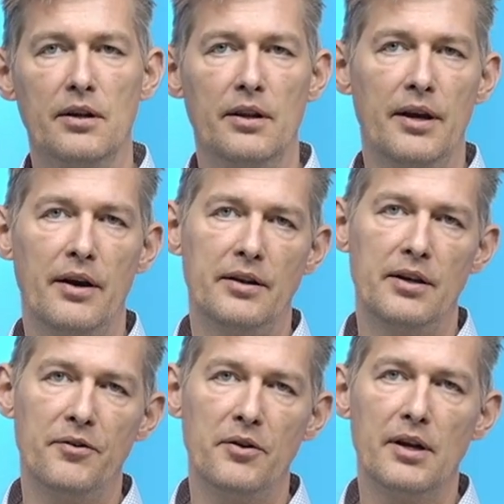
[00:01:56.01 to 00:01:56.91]
there are
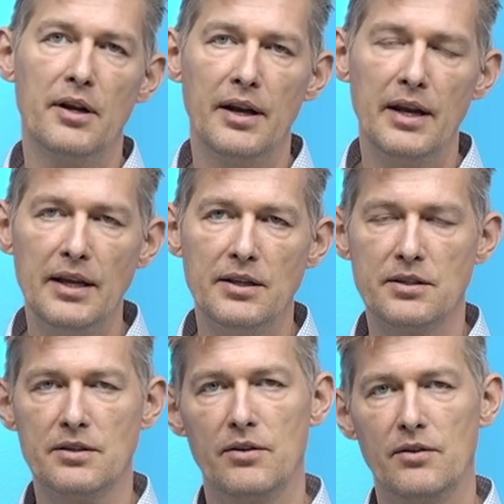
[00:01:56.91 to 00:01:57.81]
different
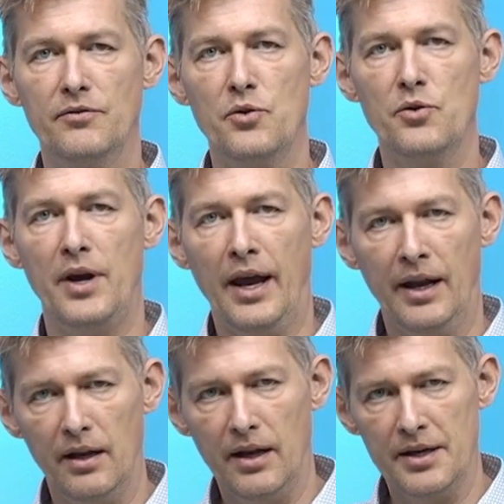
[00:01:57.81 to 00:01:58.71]
needs to
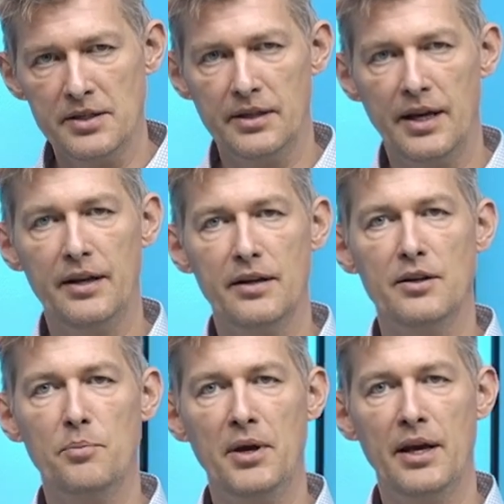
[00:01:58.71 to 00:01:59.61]
analyze data
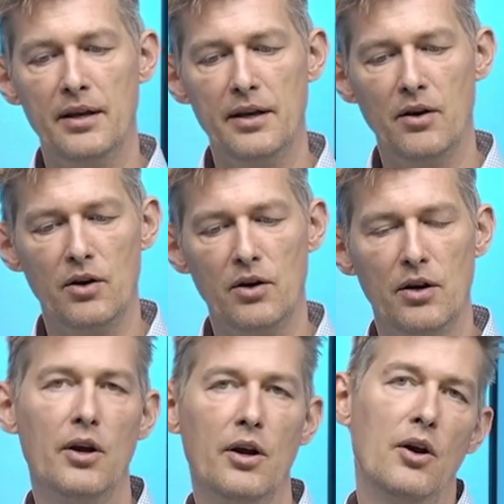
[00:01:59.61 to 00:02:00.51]
depending on
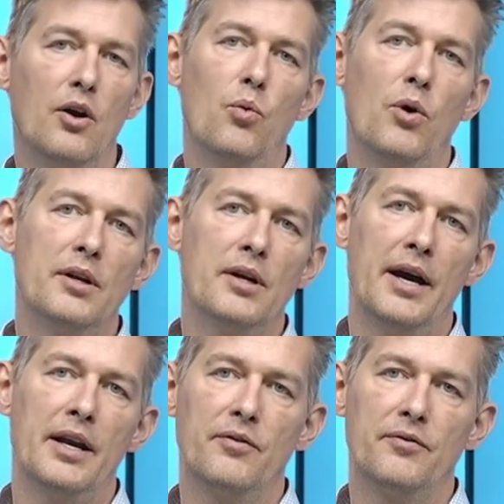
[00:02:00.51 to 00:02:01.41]
what
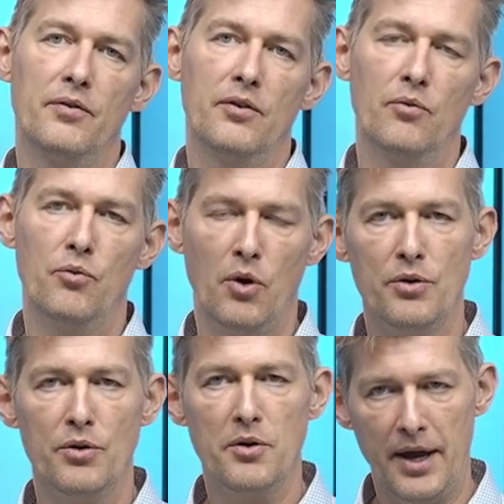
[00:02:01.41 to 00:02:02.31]
kind of
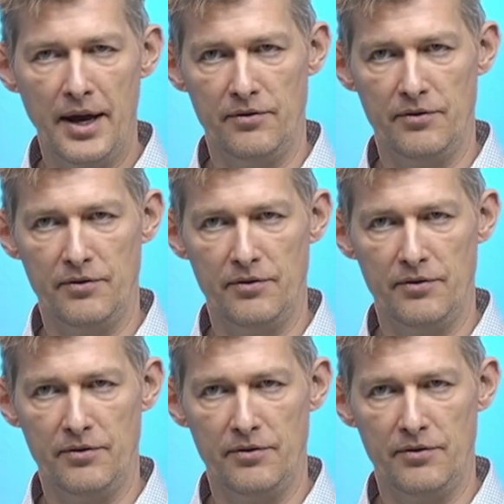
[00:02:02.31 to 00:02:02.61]
role you have.